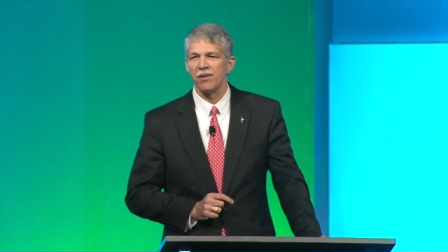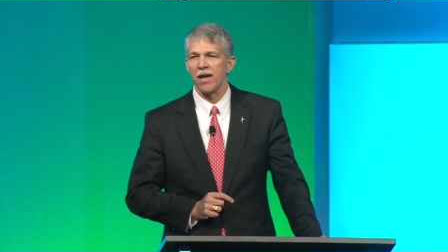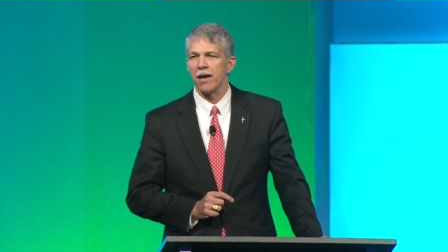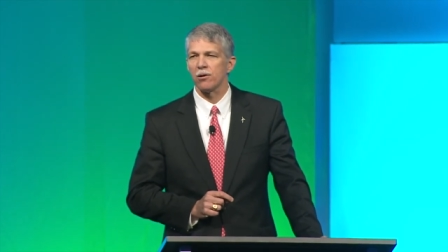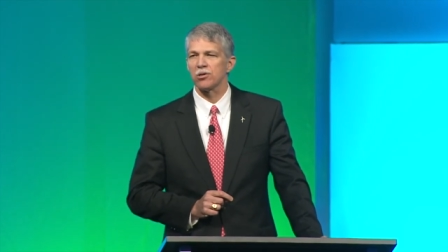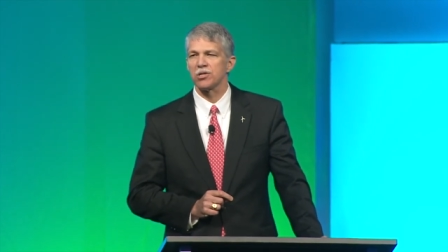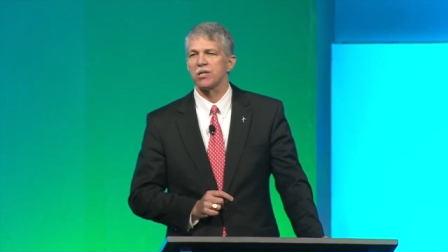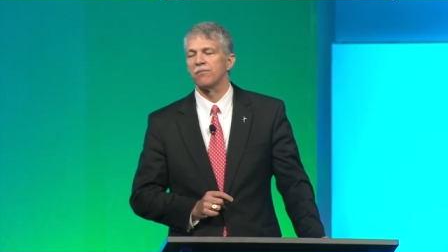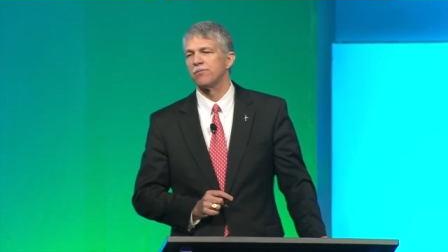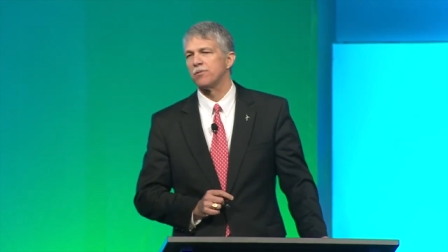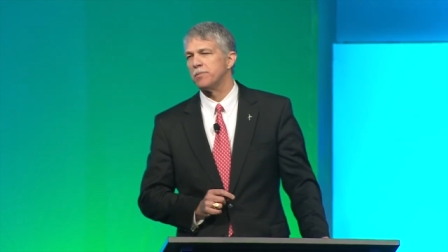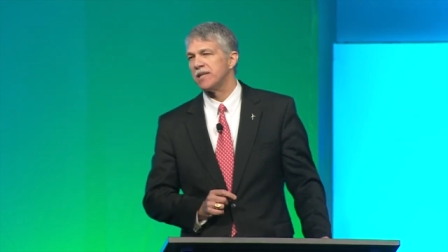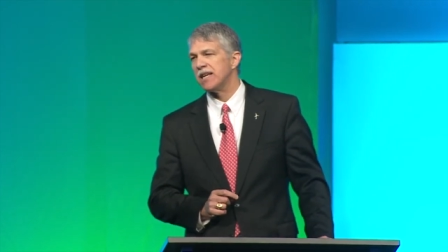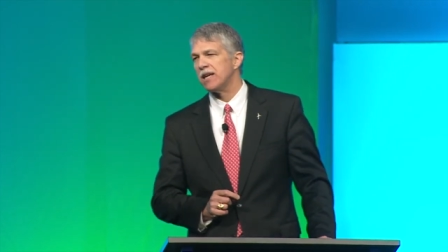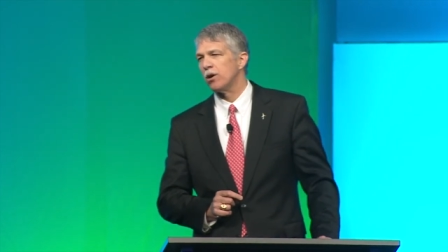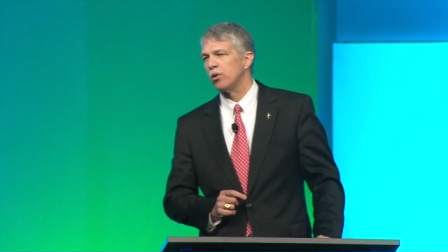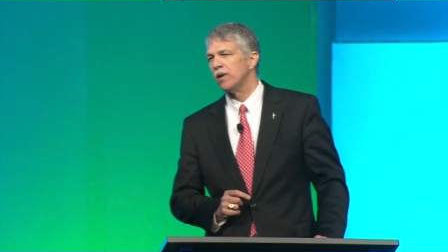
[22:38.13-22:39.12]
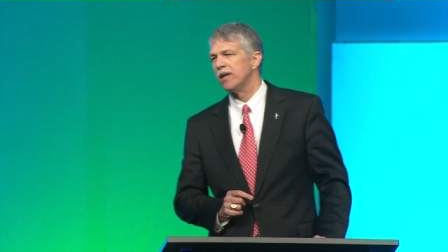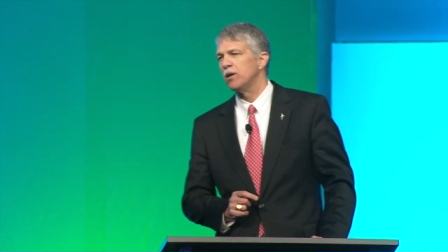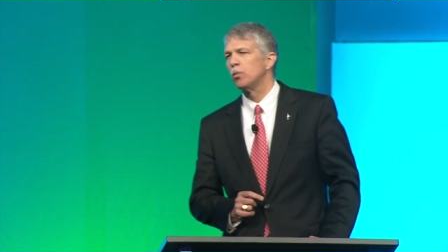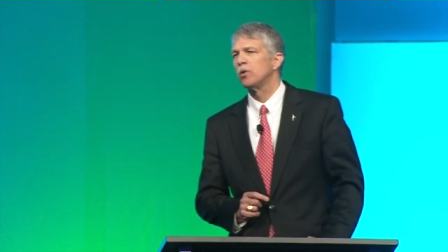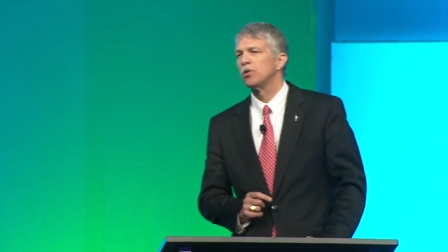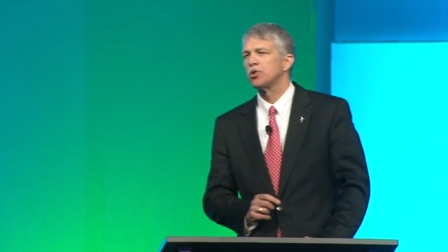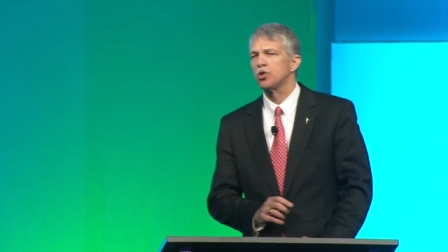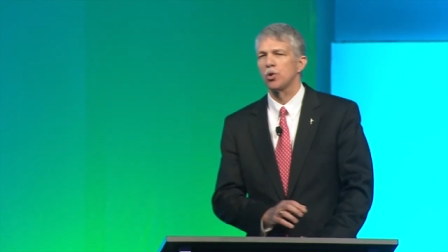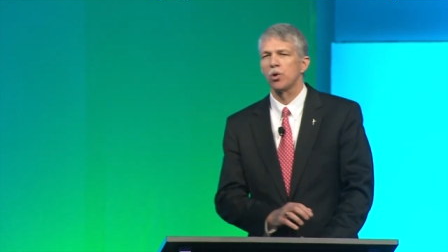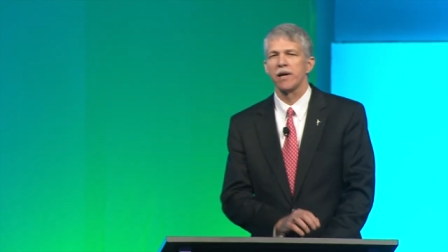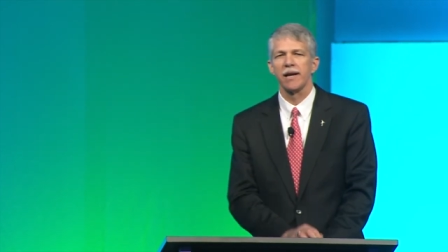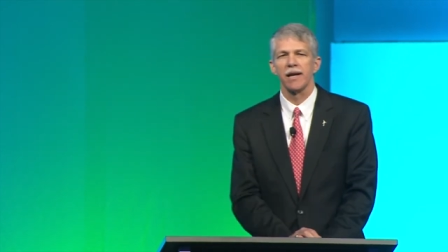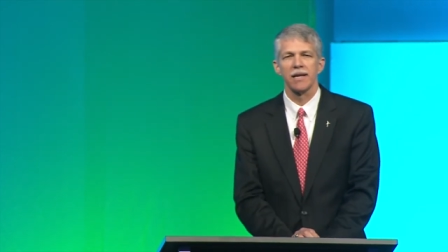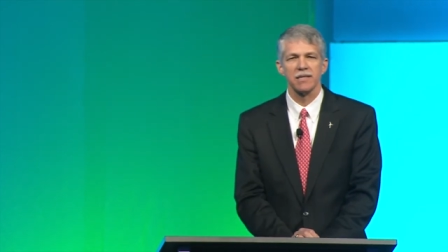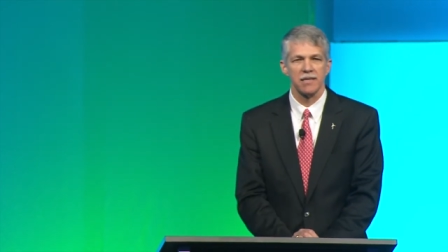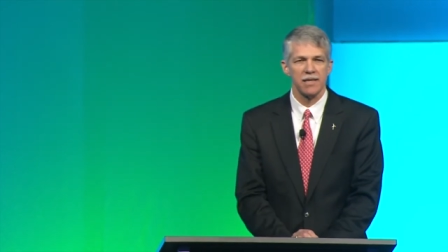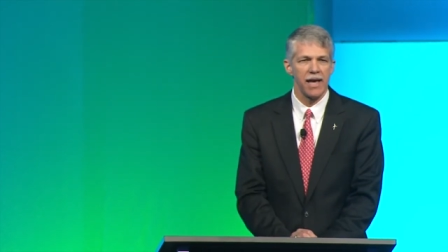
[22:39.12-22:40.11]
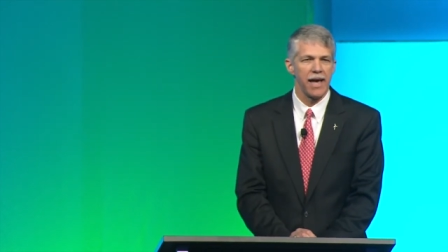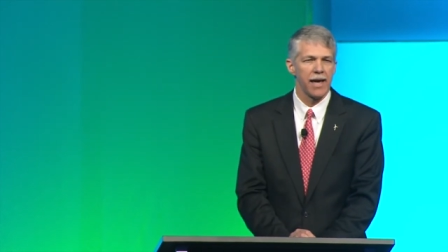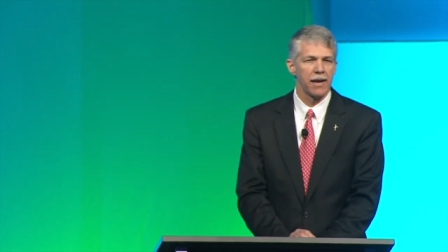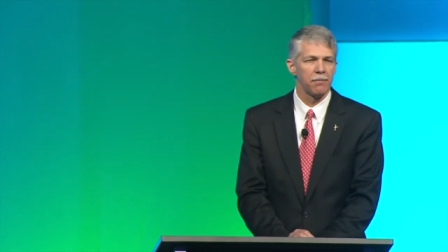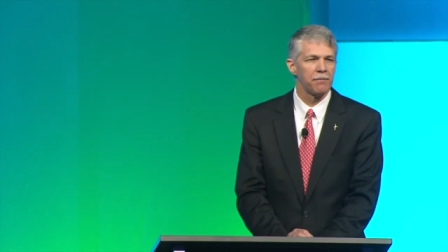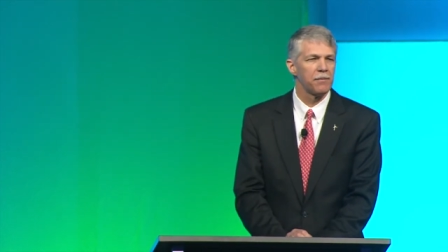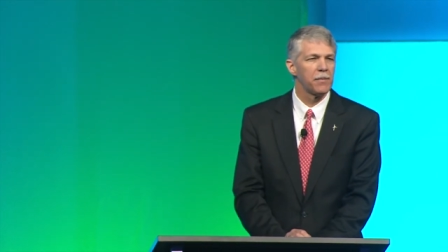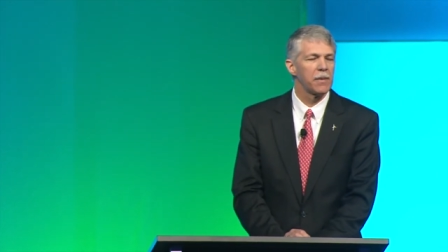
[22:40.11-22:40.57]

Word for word: Danielson from DOE will join us then.